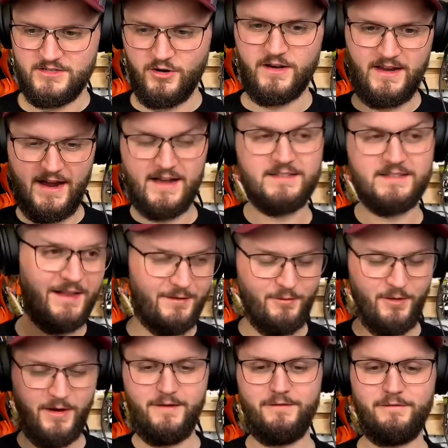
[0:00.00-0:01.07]
And it's kind of
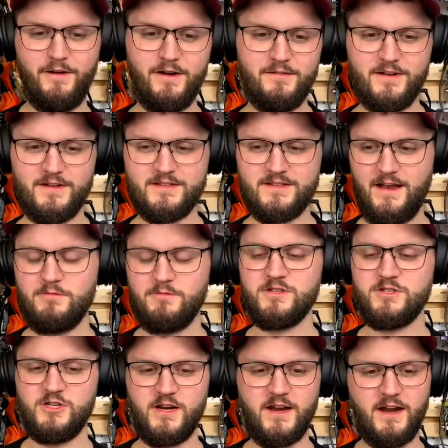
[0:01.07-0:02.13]
like, it works out good. Everyone
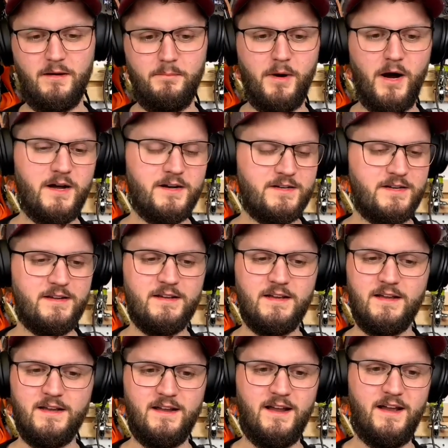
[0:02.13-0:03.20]
stays about,
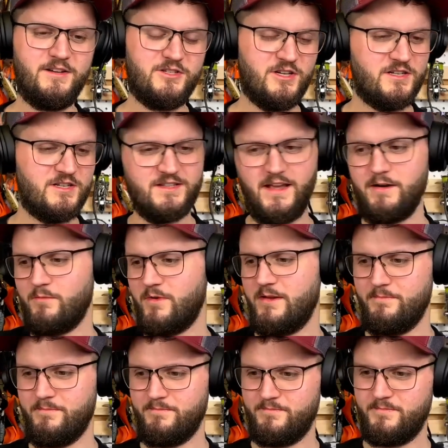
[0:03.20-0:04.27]
50 to 100 feet away from
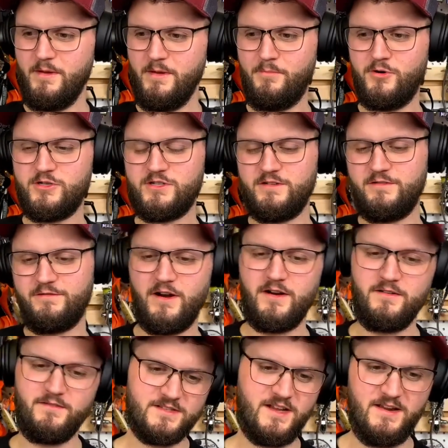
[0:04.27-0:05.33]
each other. So you still have enough
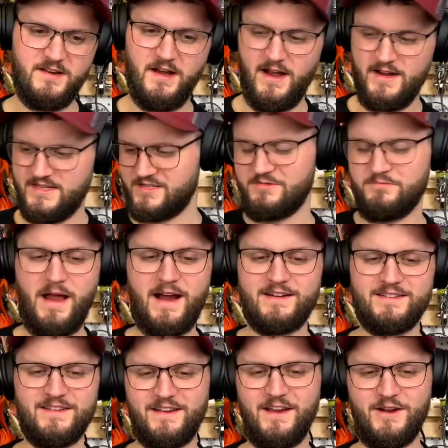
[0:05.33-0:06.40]
space to cast.
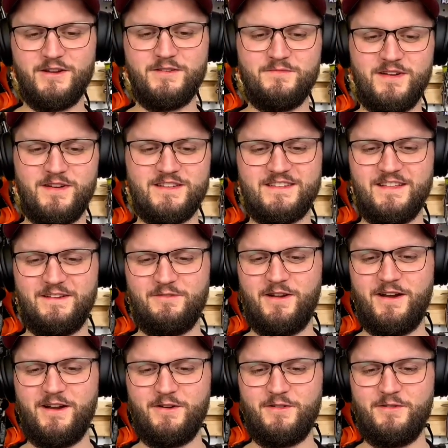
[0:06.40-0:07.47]
We were all drifting
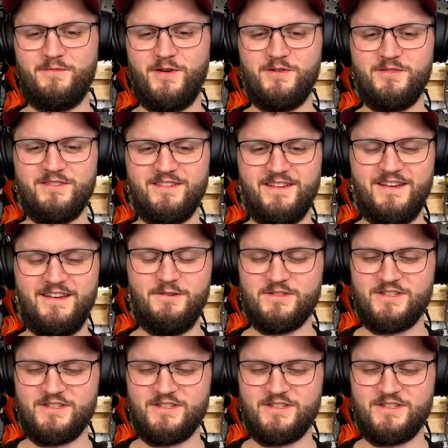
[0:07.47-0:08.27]
down, and then this